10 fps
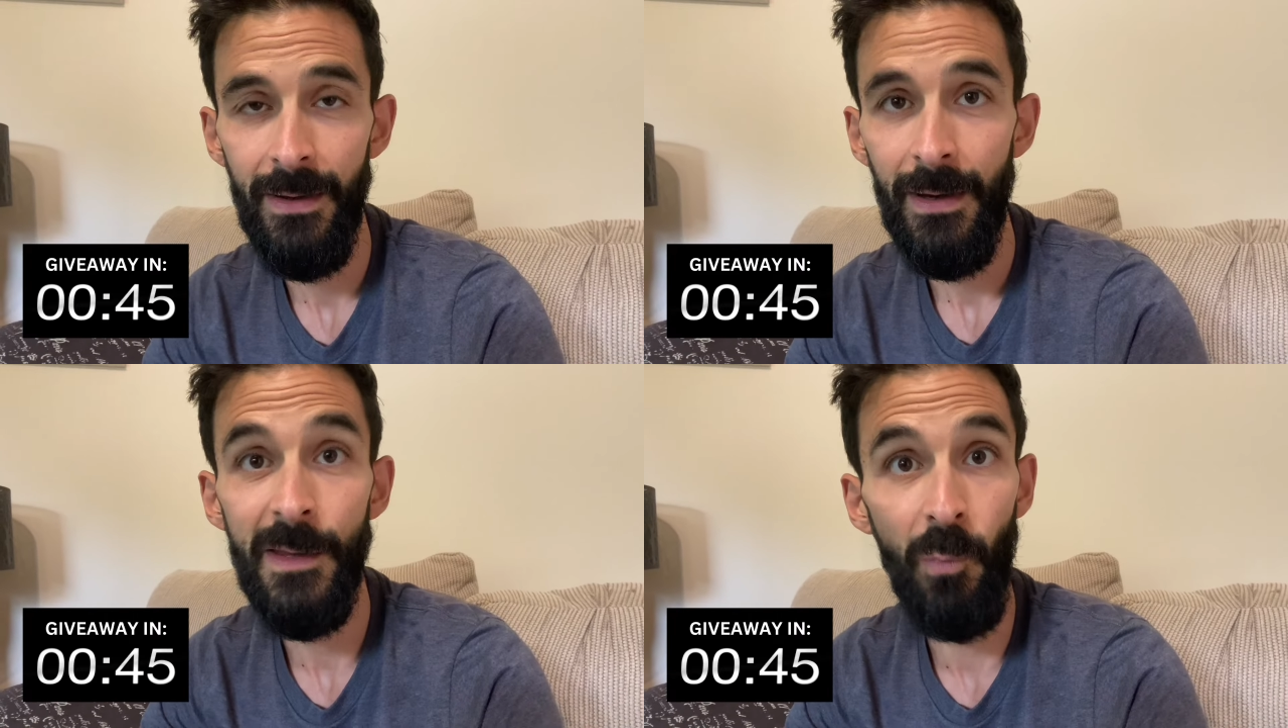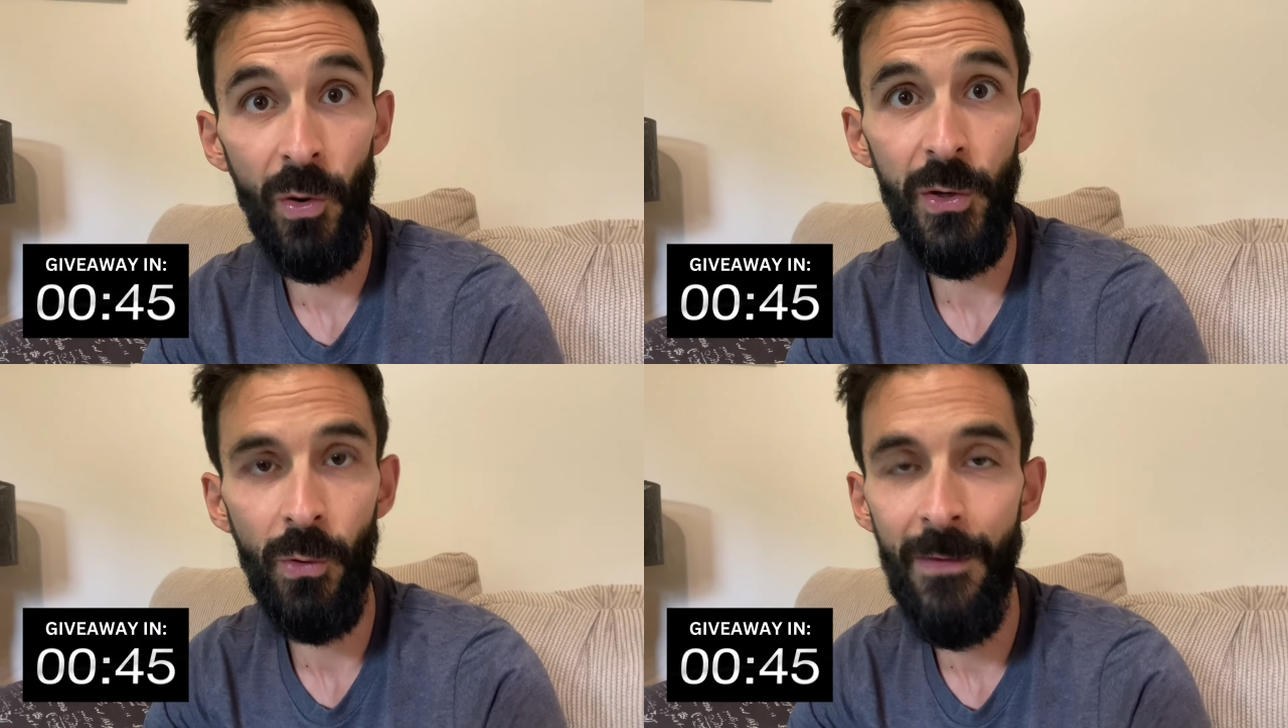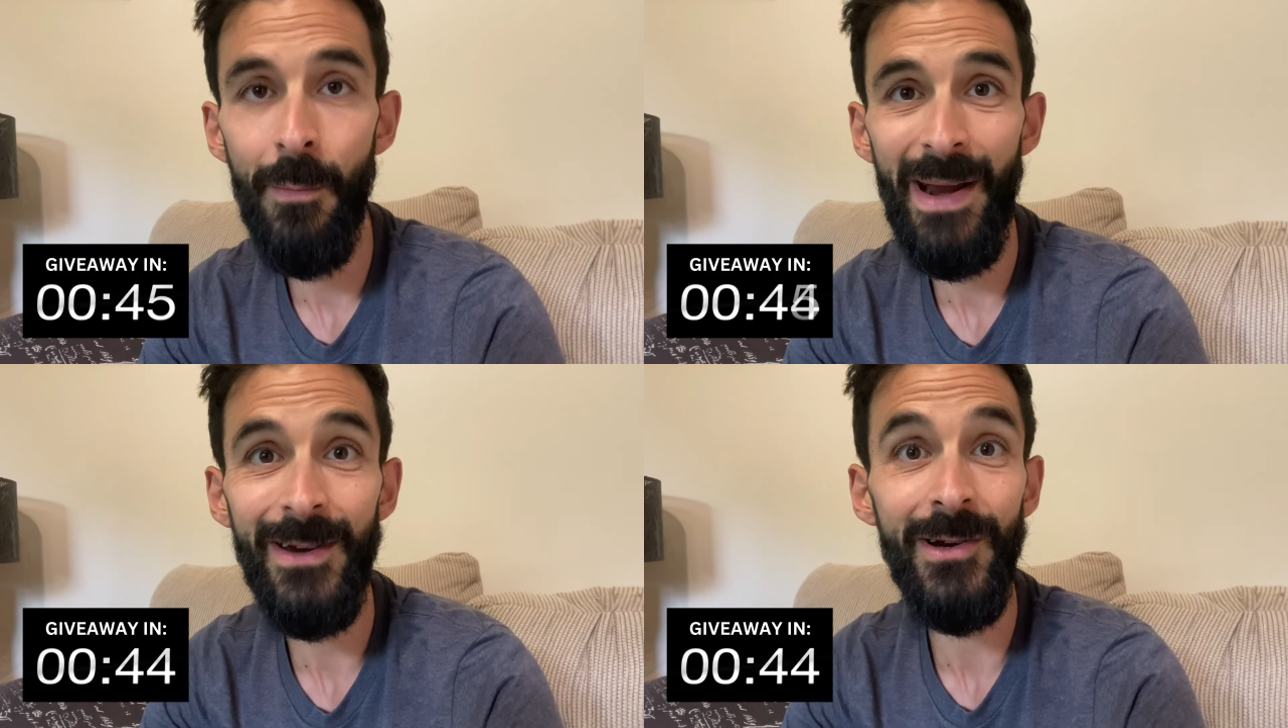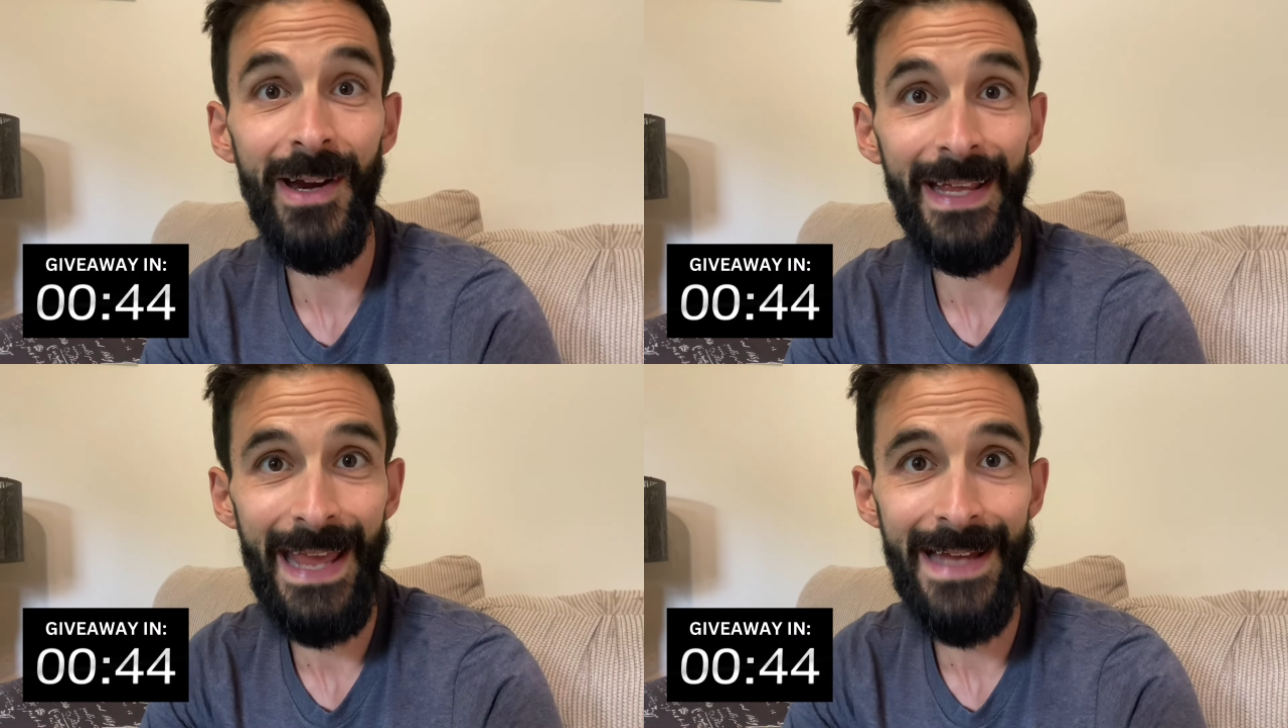And the more you run, the better you're
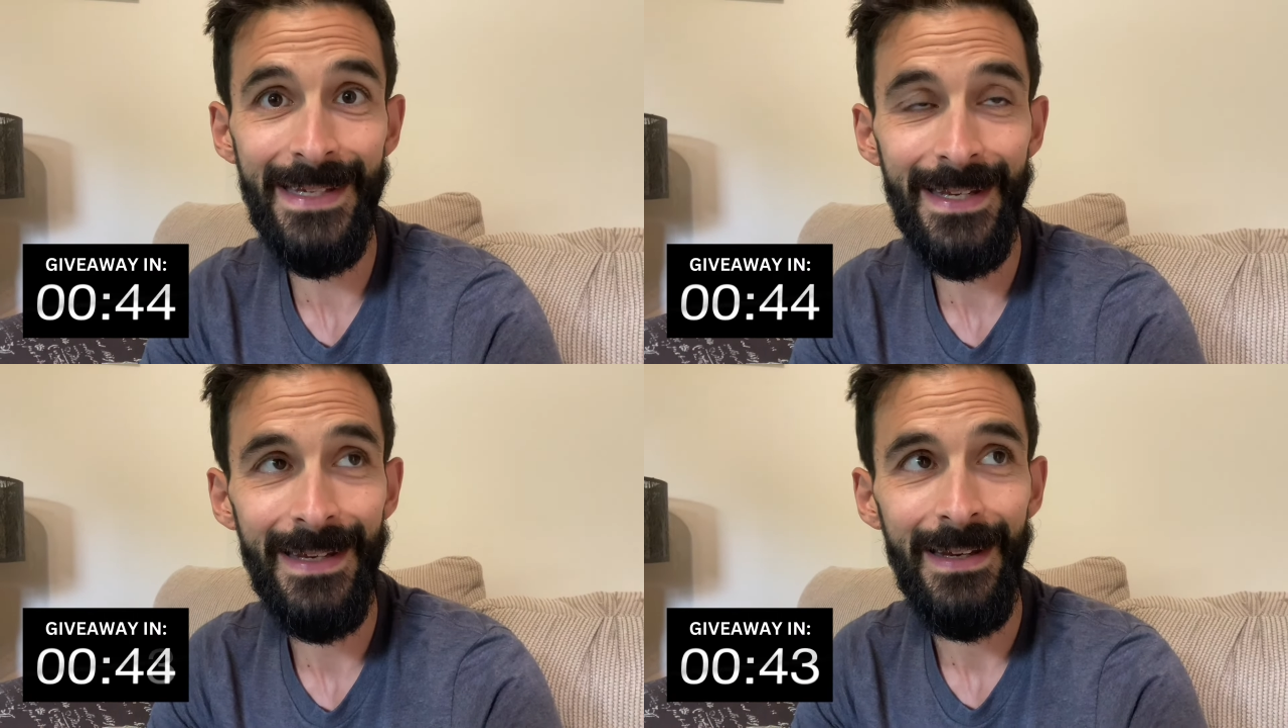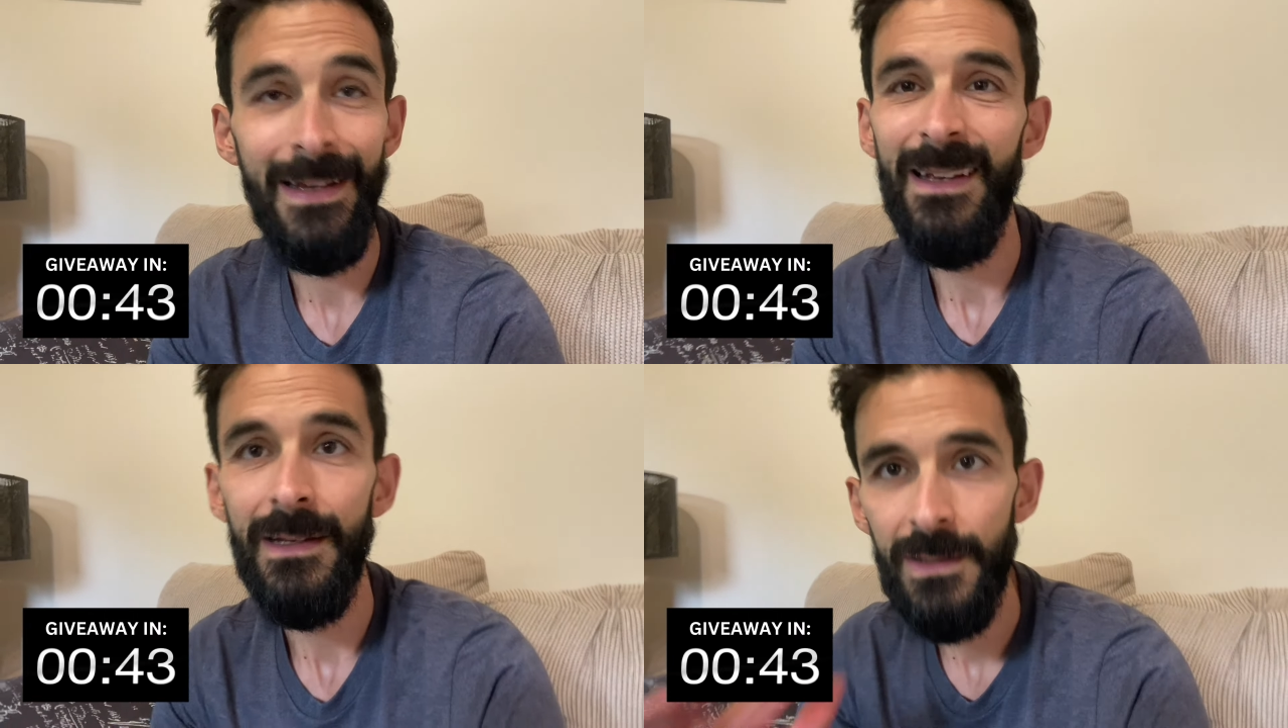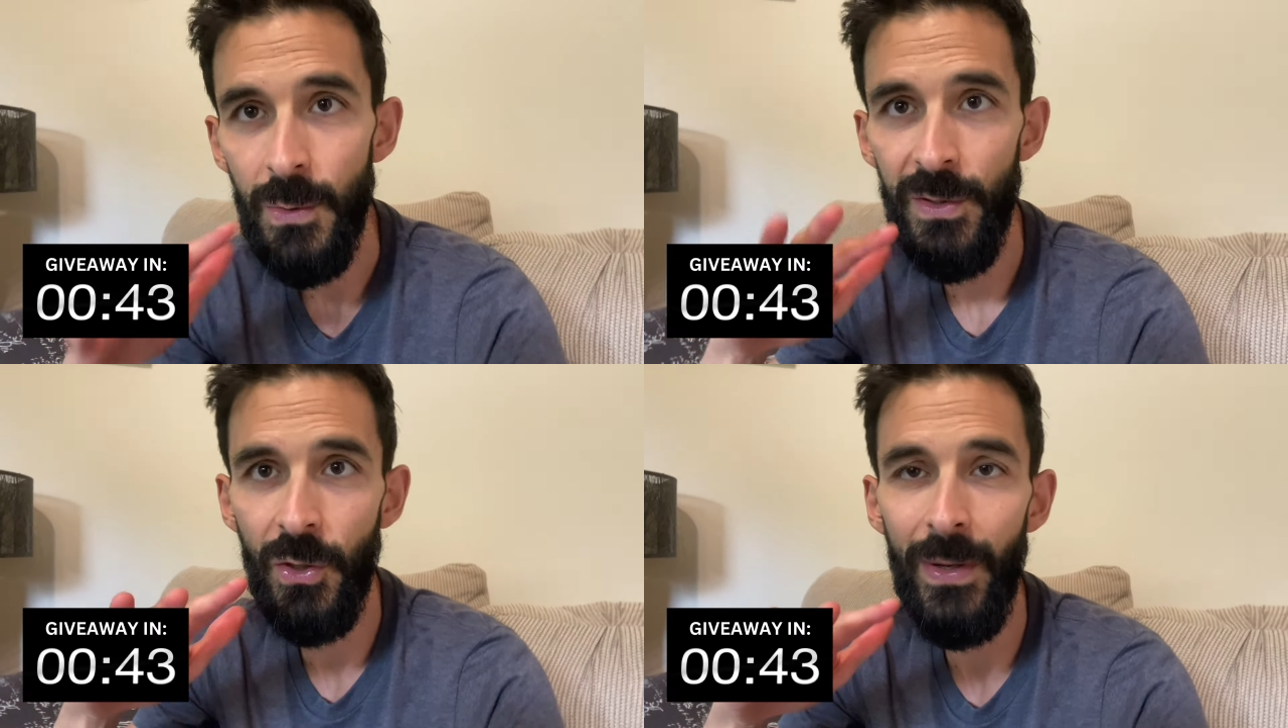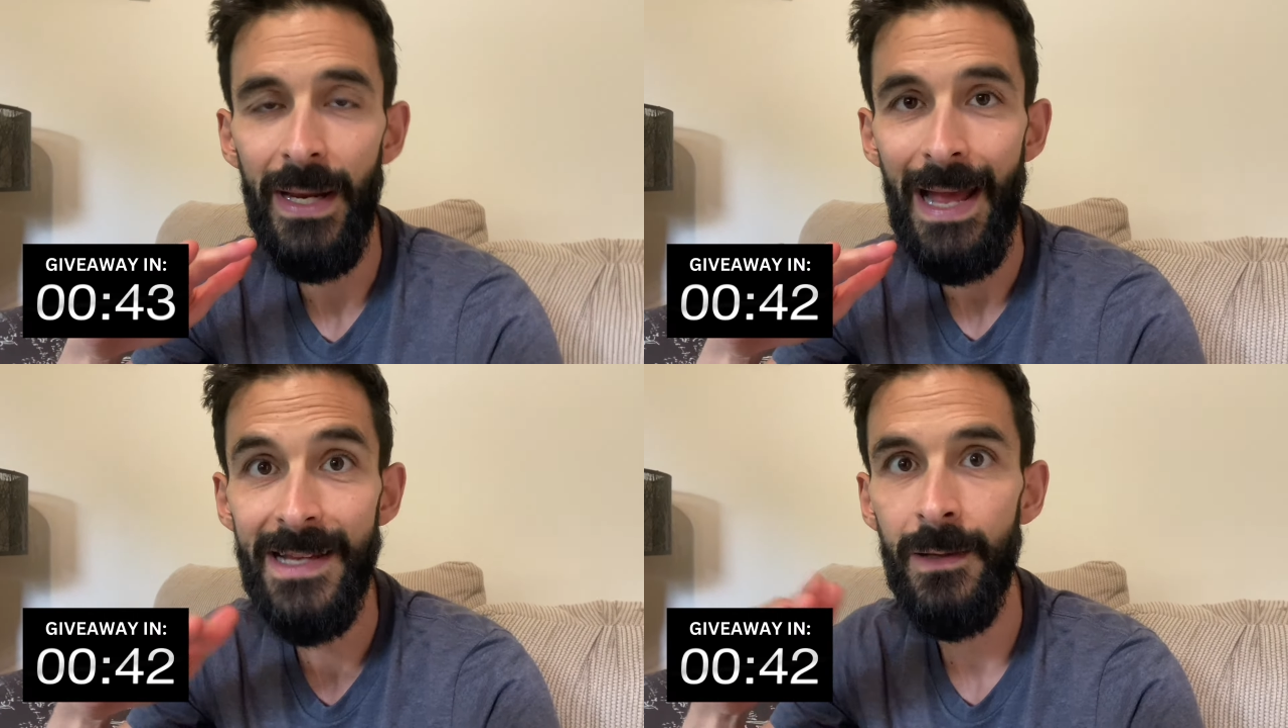going to get to a
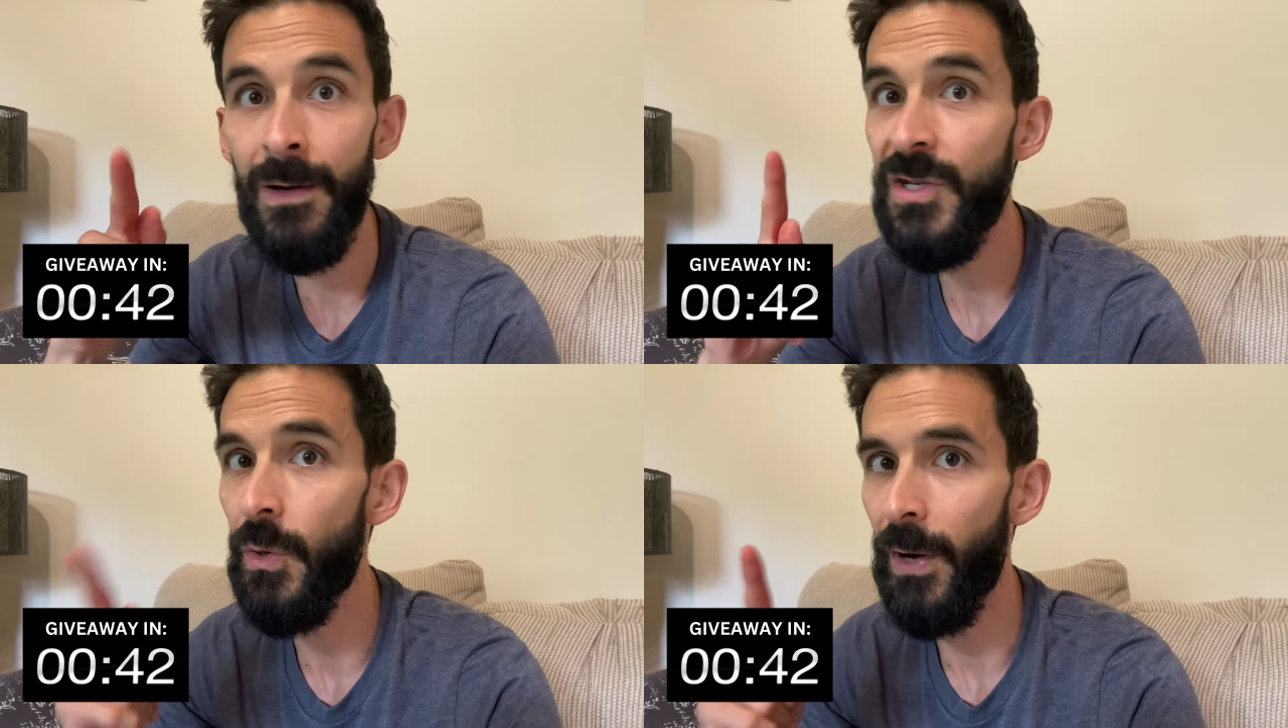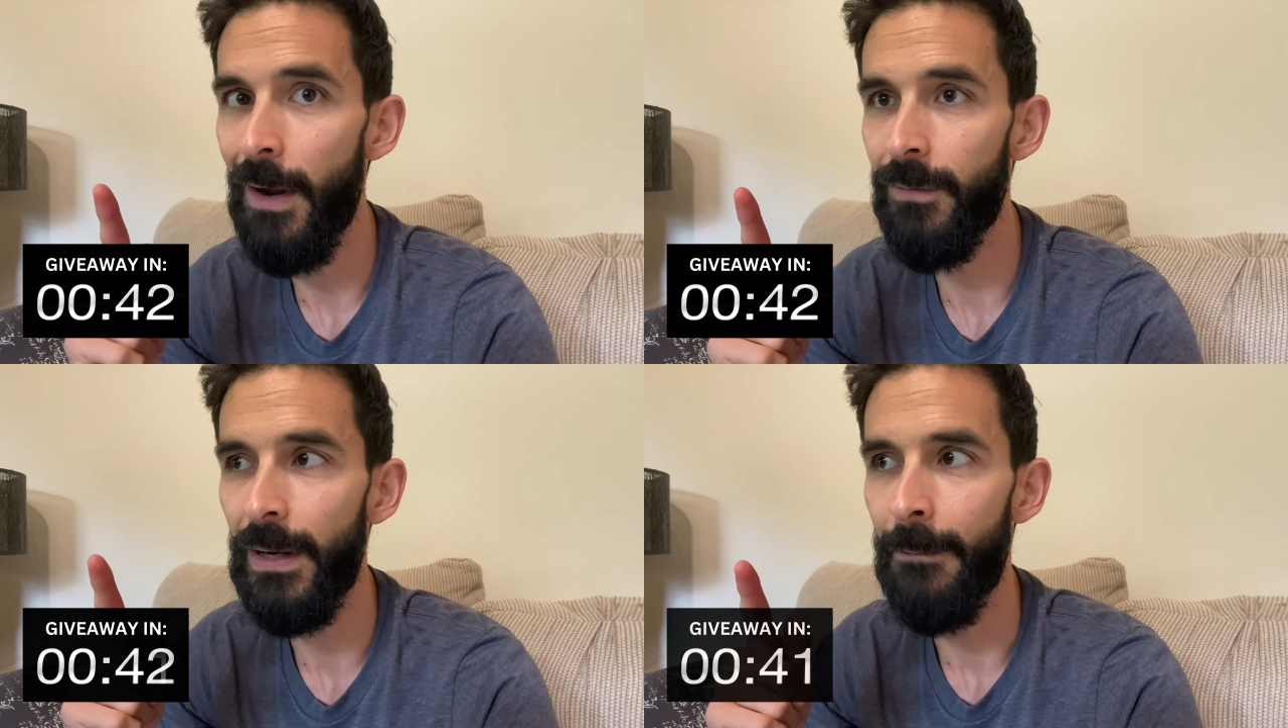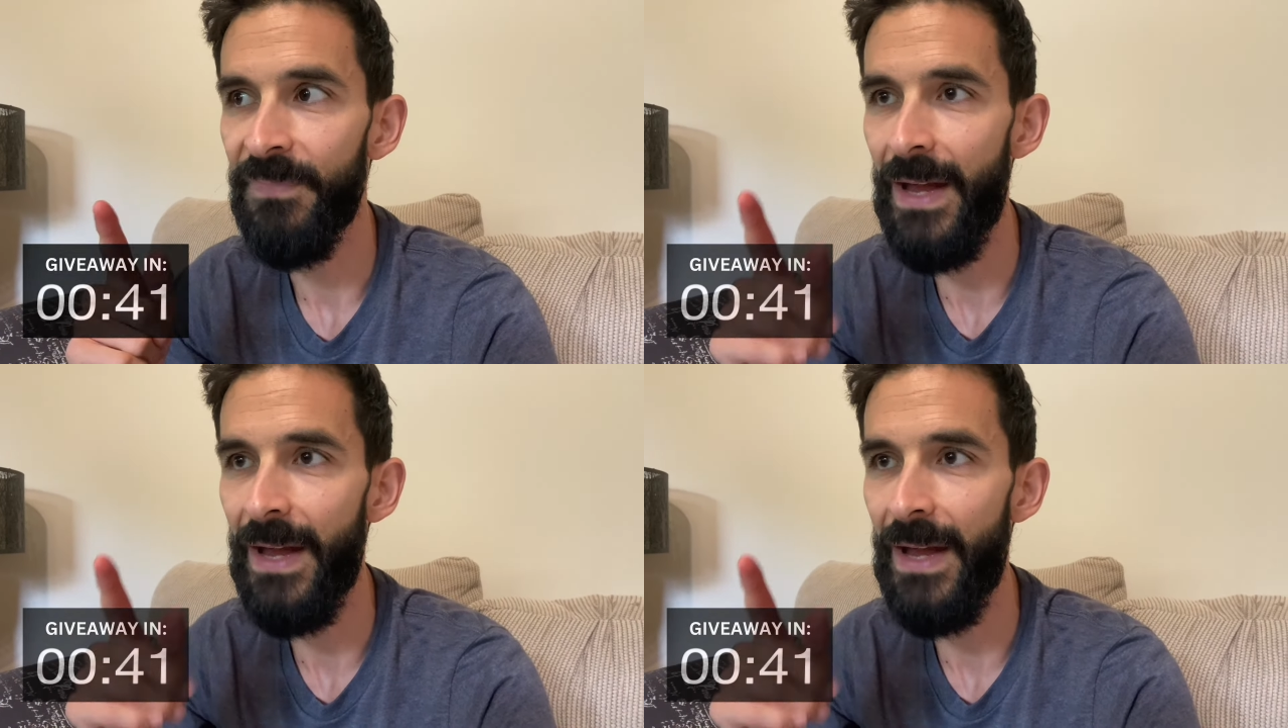degree, as long as you're recovering.